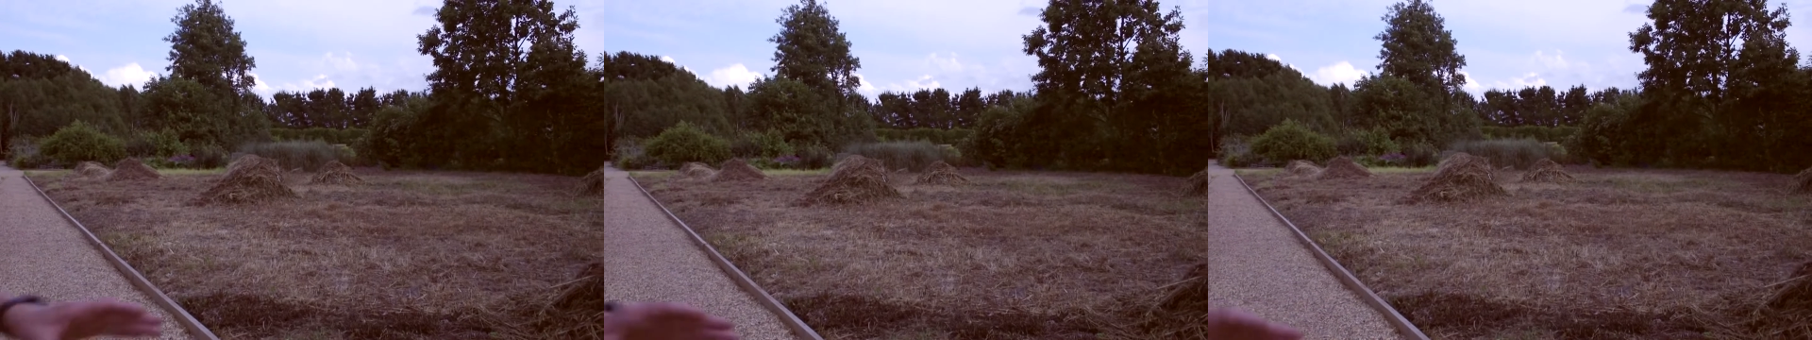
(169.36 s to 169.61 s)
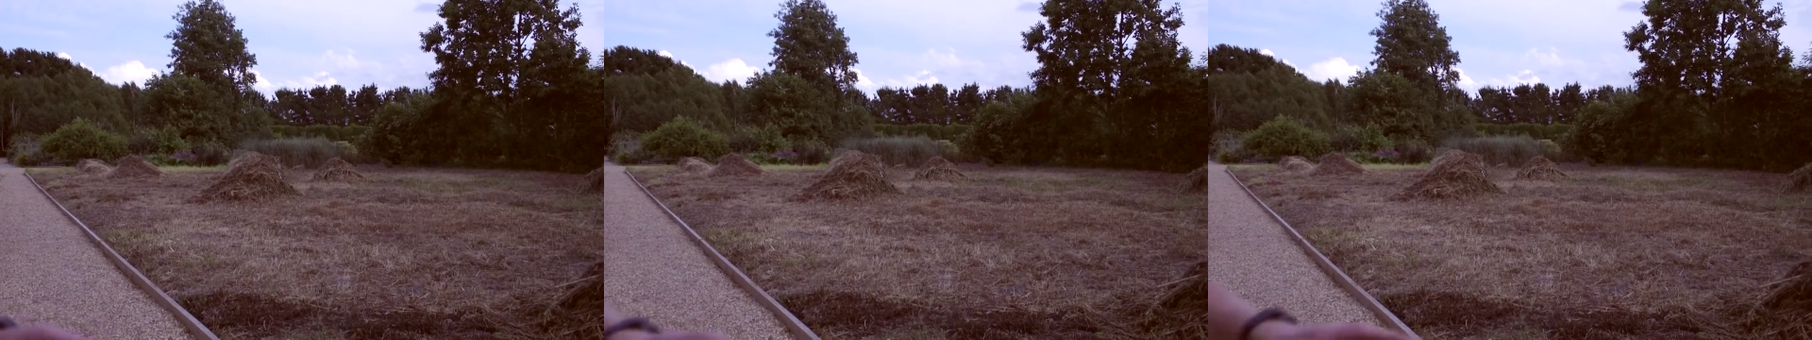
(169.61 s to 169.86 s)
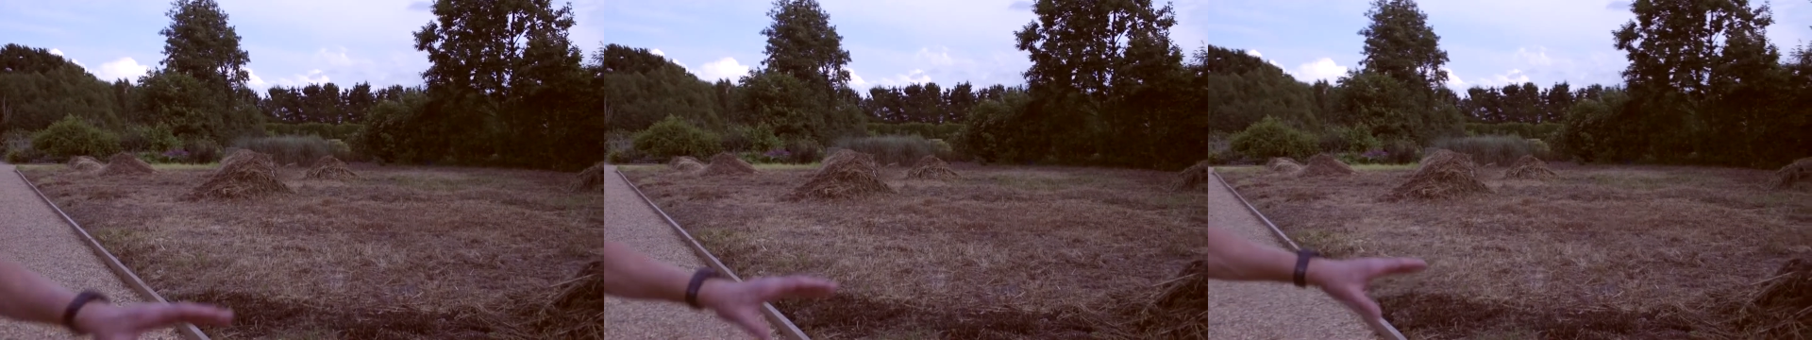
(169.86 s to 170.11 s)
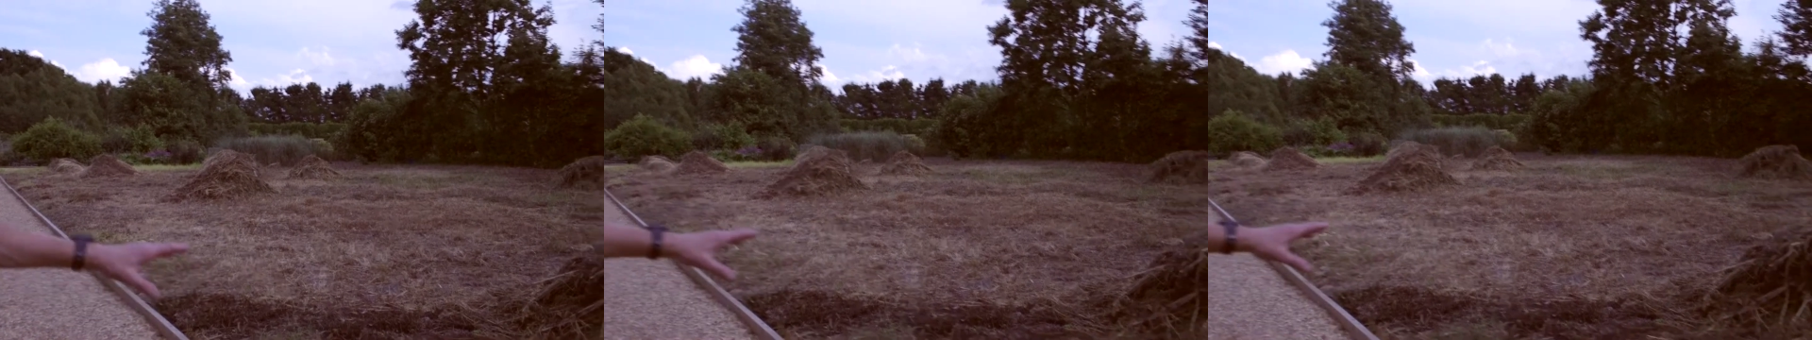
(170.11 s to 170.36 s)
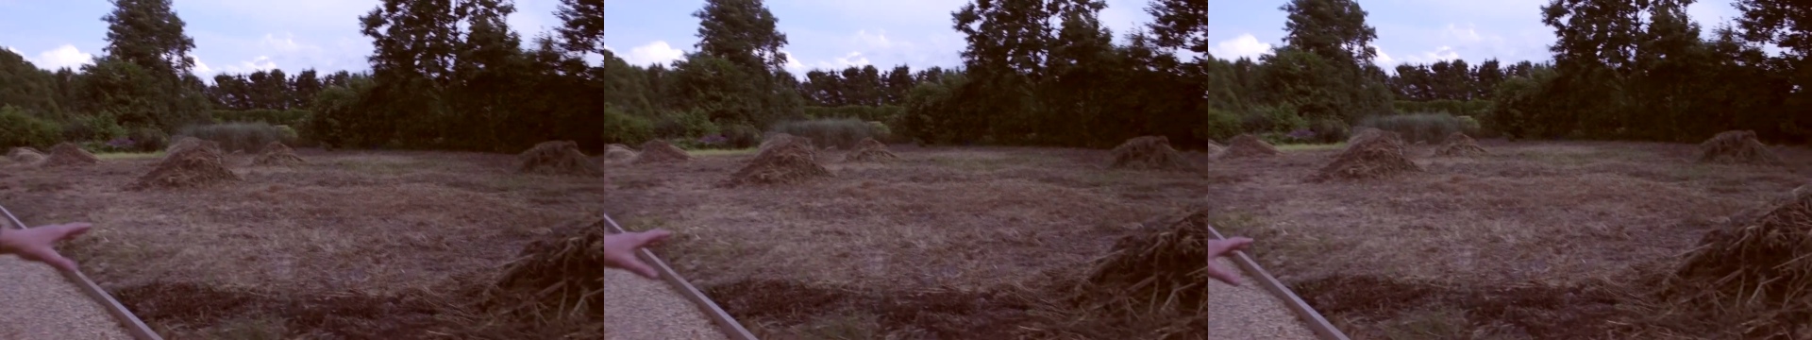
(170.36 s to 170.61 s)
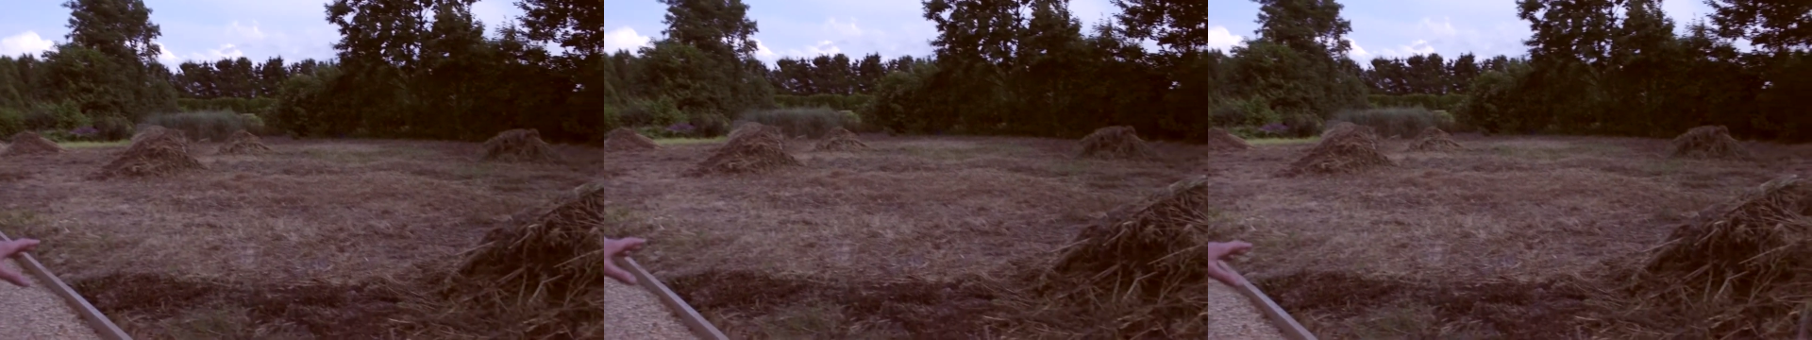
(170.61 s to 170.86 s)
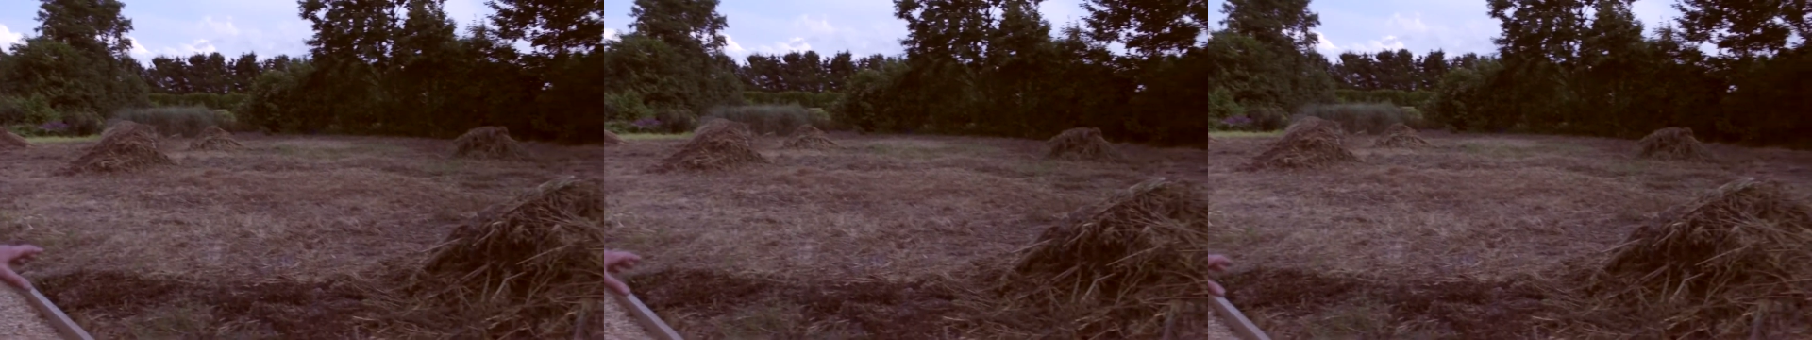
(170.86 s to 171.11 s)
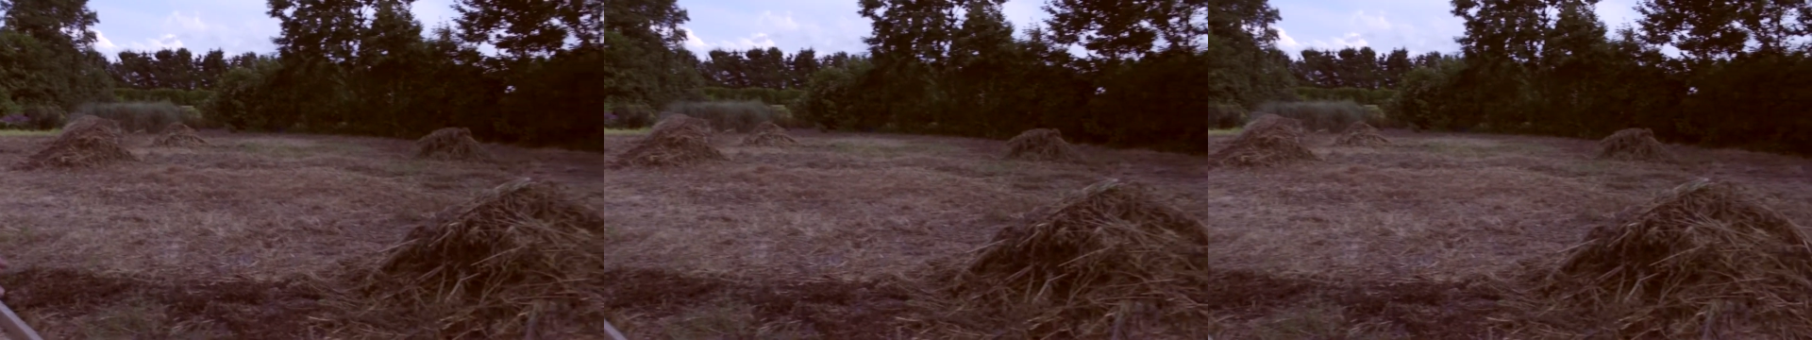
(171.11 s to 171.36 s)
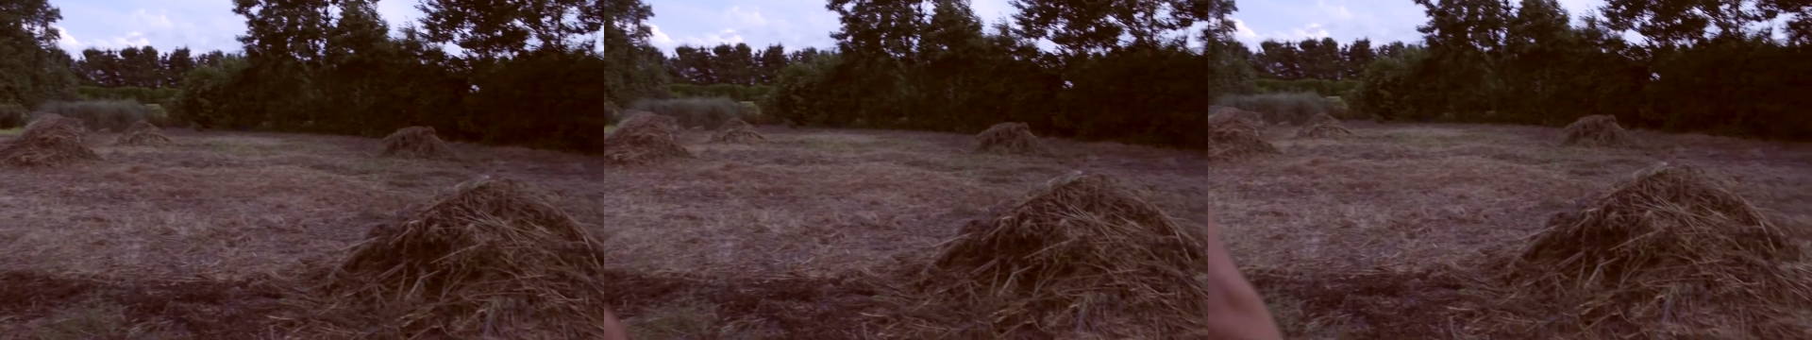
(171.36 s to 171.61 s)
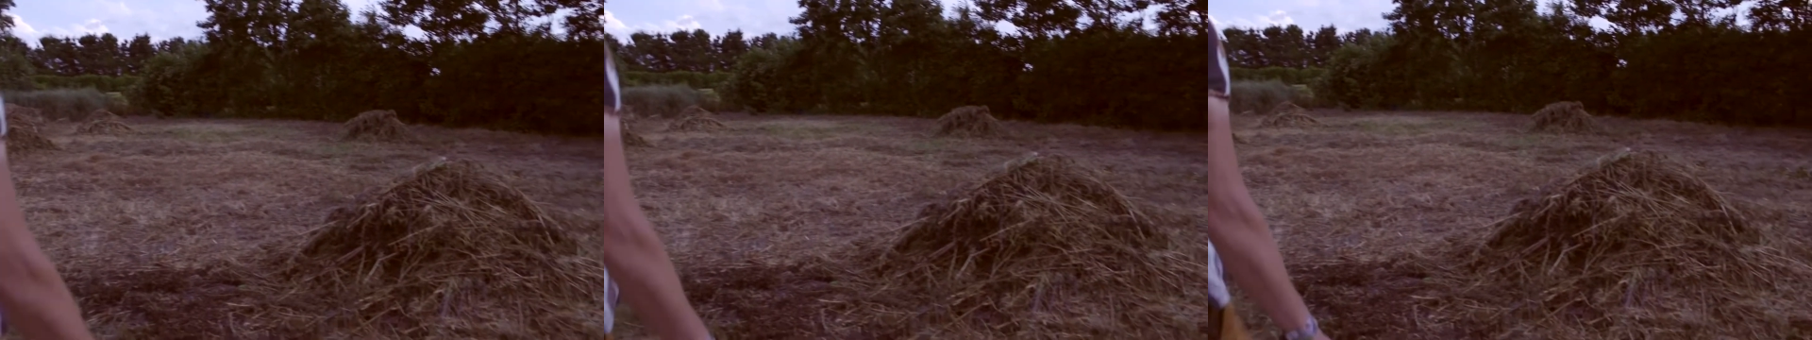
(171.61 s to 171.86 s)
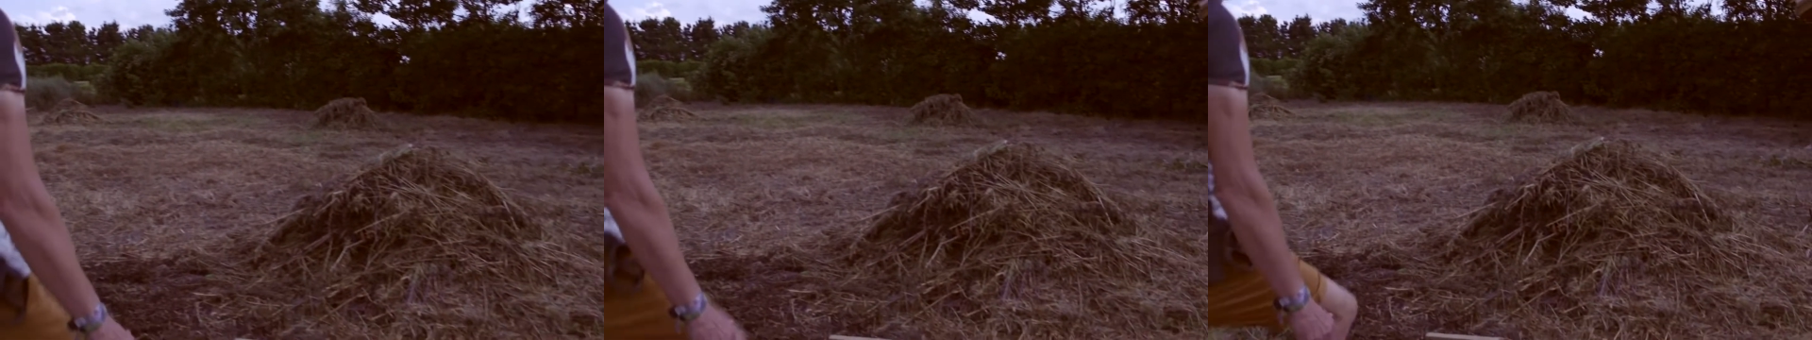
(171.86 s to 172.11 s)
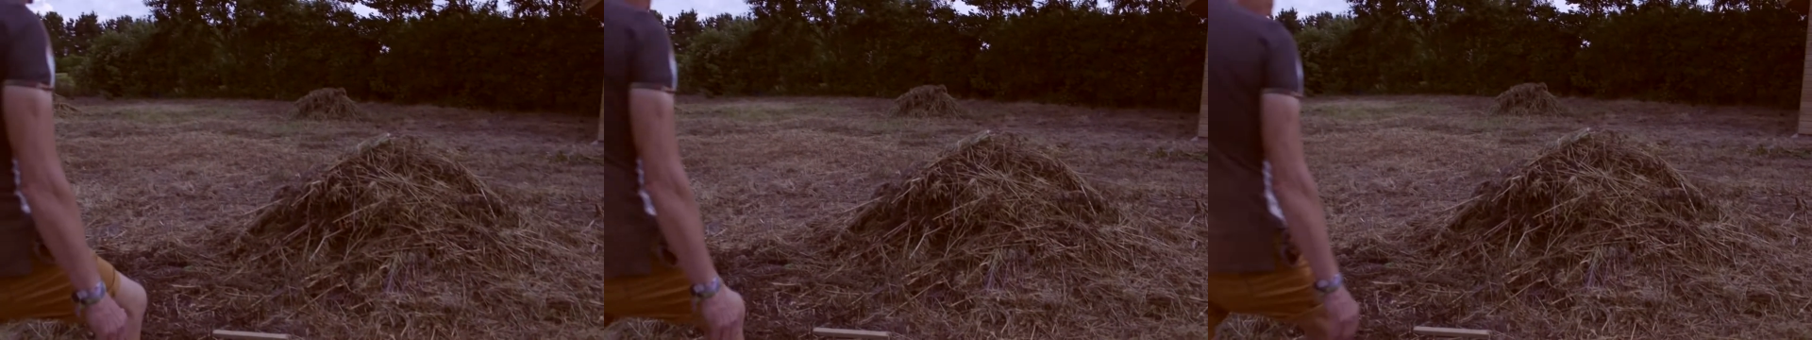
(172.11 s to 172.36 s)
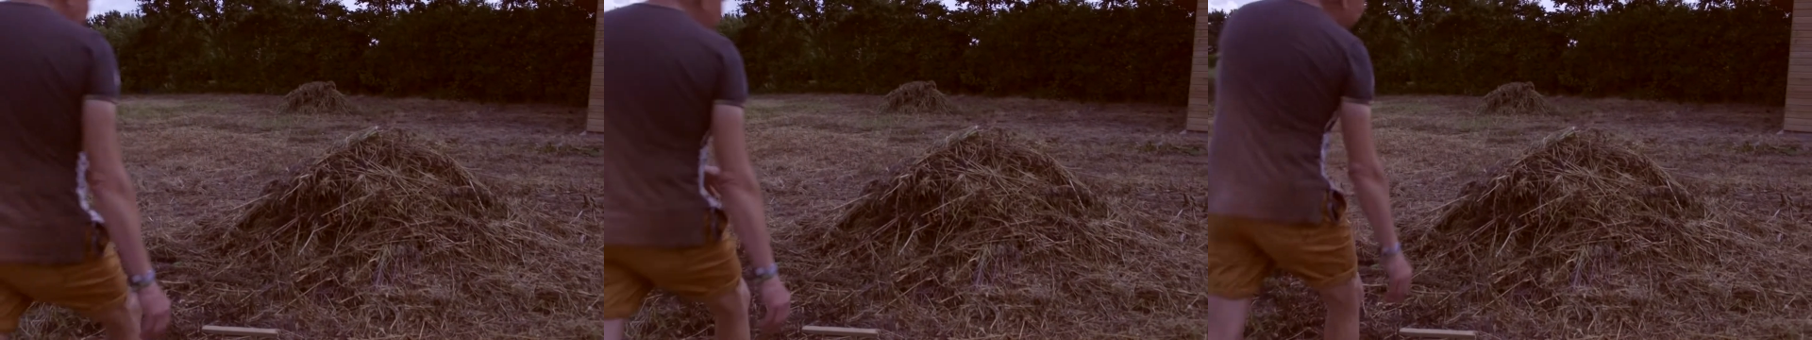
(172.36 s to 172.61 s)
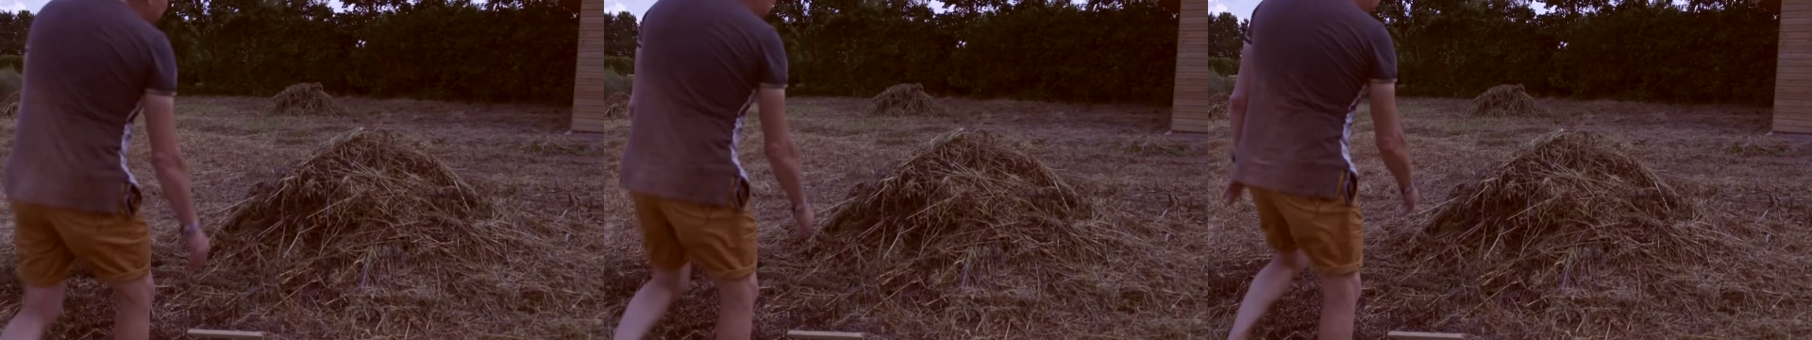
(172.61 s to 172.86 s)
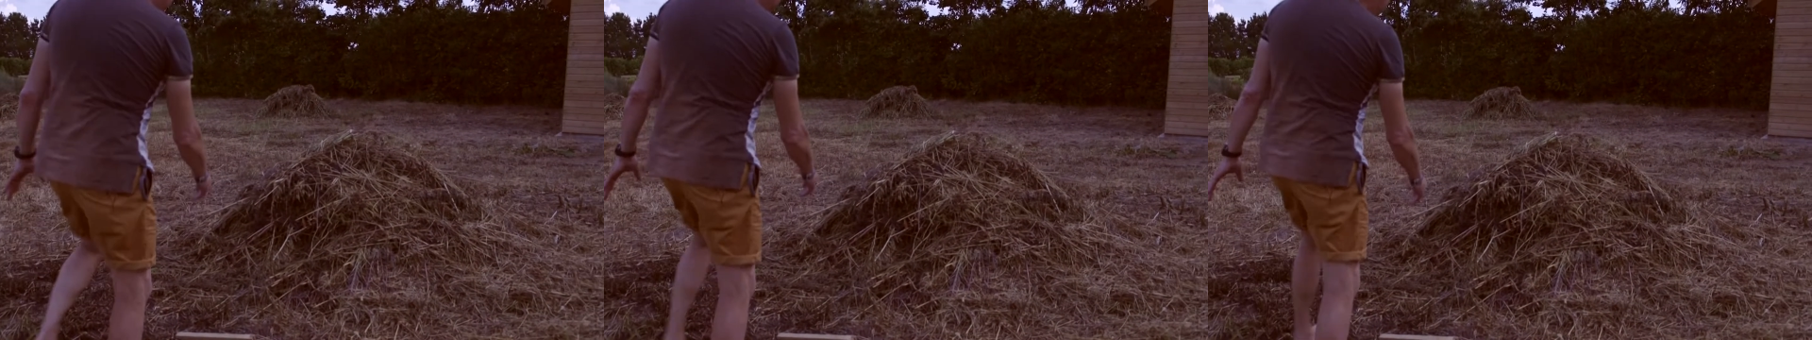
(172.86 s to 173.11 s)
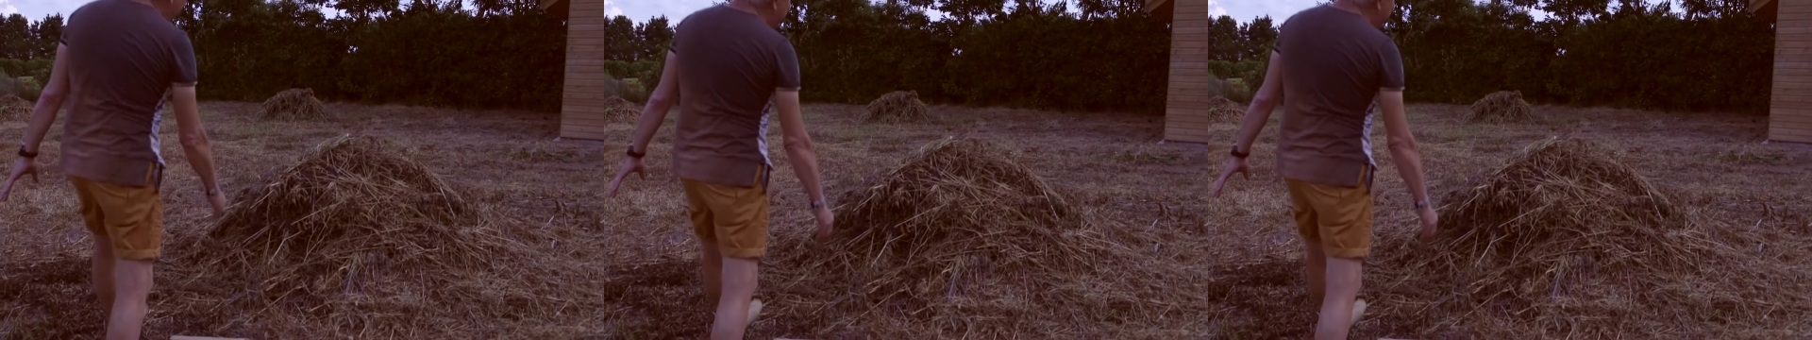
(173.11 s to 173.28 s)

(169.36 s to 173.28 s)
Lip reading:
Nobody's mouth can be seen.